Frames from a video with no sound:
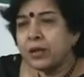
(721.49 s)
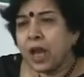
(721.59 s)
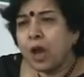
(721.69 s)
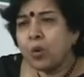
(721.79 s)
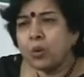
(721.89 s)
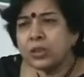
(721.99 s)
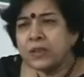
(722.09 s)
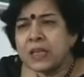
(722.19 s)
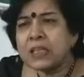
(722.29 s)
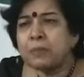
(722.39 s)
Now
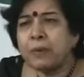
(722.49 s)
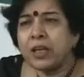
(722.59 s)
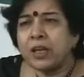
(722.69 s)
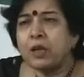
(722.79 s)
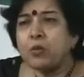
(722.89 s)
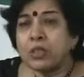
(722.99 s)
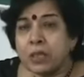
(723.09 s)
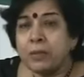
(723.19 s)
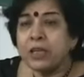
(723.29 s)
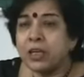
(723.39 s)
this period was
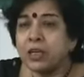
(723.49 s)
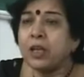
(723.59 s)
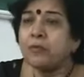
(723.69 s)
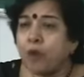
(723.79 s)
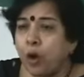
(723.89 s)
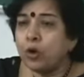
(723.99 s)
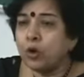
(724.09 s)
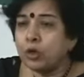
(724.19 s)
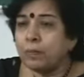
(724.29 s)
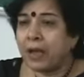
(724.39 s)
immediately
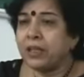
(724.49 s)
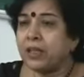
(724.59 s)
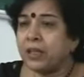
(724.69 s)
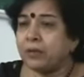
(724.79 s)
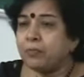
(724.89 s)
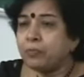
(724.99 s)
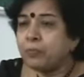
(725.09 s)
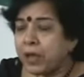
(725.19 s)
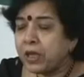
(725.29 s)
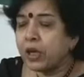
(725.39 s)
followed by the
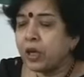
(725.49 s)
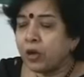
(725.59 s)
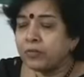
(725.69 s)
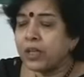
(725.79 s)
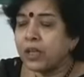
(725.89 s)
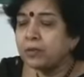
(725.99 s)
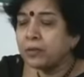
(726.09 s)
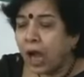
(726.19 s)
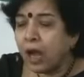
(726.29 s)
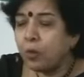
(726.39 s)
period of the
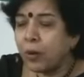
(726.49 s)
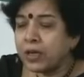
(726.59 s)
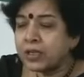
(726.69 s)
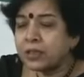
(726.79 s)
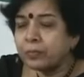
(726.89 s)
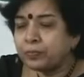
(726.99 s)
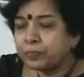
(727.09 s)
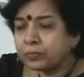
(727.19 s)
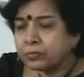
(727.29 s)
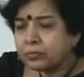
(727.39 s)
Alvars.
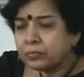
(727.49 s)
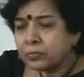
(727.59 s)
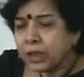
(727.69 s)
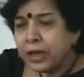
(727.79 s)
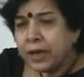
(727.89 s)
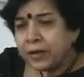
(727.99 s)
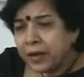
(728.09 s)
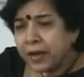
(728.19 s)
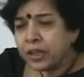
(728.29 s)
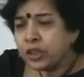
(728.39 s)

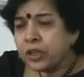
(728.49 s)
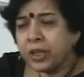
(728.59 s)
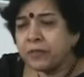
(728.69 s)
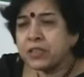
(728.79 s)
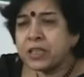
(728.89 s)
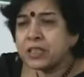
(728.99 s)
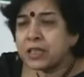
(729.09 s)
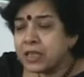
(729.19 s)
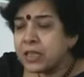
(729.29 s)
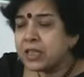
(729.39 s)
Tradition gives us
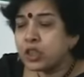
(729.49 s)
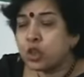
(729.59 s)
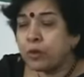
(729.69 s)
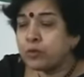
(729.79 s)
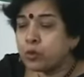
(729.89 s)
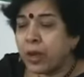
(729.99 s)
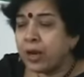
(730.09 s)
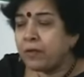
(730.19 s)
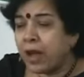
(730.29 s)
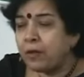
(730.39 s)
a list of
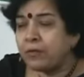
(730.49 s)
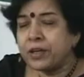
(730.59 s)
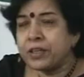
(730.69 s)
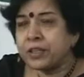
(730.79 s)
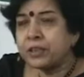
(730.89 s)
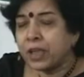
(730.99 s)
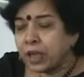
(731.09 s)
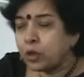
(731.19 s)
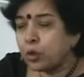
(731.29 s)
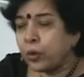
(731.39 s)
12 Alvars
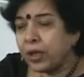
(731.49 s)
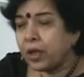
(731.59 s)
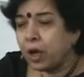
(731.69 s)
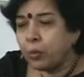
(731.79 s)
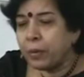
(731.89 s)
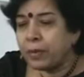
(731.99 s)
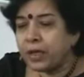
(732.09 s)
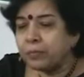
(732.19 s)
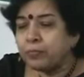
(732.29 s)
including a woman.